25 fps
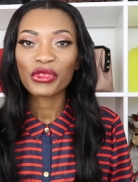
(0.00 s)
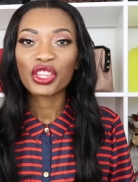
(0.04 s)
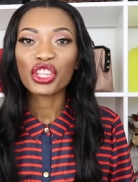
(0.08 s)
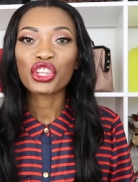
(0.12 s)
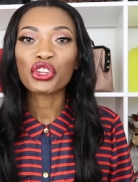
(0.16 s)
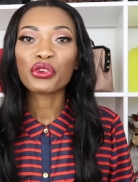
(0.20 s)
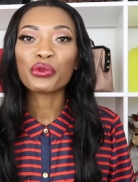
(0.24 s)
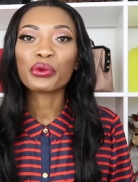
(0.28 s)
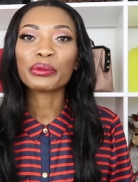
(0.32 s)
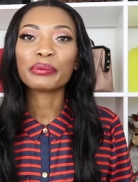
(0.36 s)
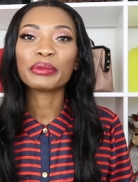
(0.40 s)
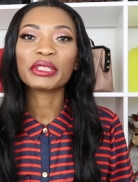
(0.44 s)

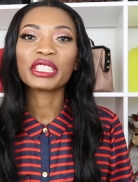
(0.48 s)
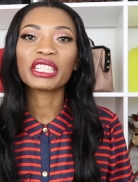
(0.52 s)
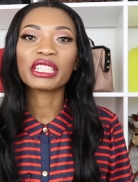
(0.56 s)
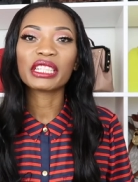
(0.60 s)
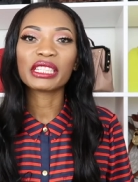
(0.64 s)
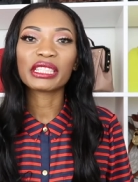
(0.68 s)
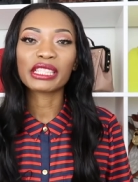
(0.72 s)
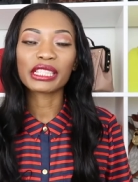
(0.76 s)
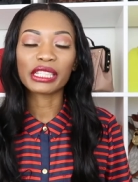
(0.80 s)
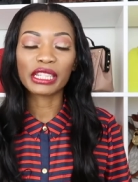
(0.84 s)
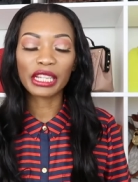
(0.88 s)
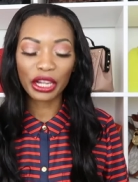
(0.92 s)
you will be
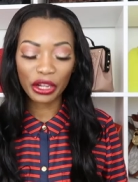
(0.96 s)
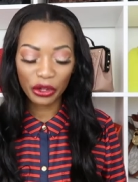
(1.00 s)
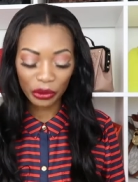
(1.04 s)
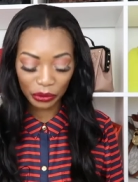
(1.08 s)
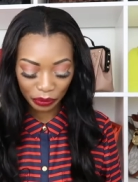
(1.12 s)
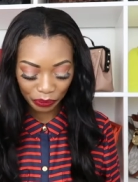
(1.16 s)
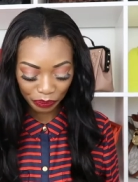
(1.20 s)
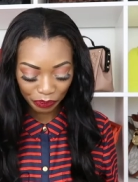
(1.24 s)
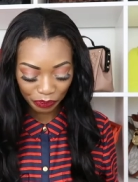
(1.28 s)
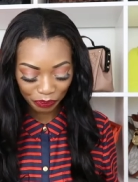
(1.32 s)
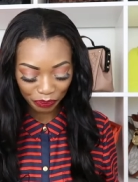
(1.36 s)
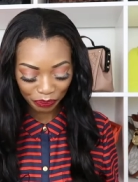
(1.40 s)
good to
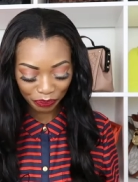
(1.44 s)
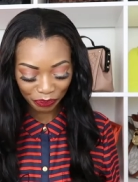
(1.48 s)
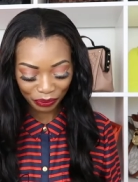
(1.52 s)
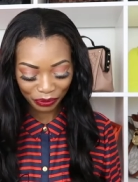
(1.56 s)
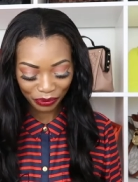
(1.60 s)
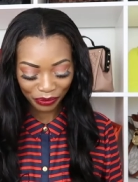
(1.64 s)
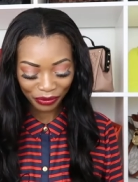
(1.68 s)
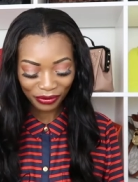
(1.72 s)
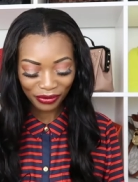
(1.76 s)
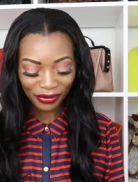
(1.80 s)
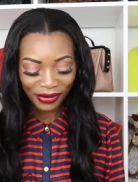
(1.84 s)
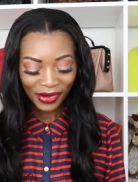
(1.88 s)
go
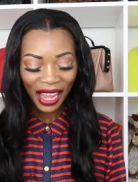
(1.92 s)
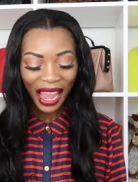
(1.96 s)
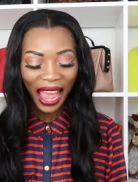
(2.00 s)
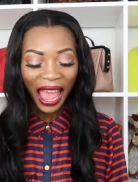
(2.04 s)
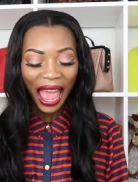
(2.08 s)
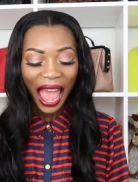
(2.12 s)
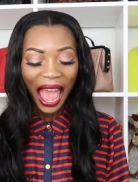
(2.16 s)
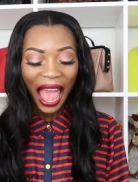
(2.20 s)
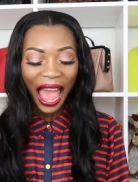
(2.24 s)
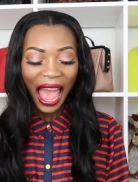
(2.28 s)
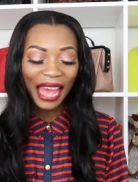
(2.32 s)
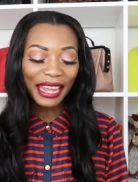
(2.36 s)

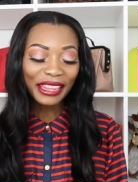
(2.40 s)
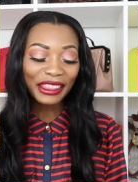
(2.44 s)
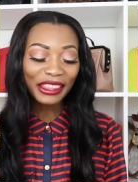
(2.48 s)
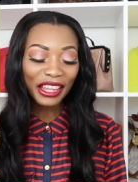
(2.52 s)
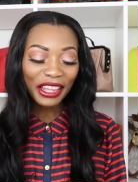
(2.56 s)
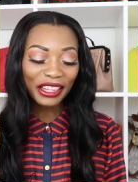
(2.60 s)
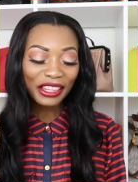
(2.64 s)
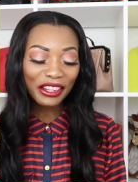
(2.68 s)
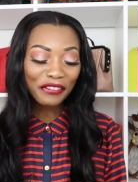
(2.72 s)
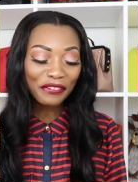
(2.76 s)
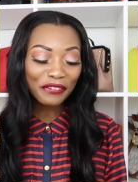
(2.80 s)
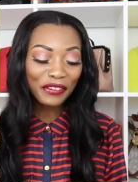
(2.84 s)

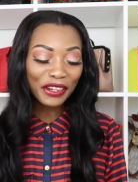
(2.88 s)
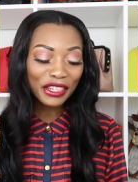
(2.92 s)
another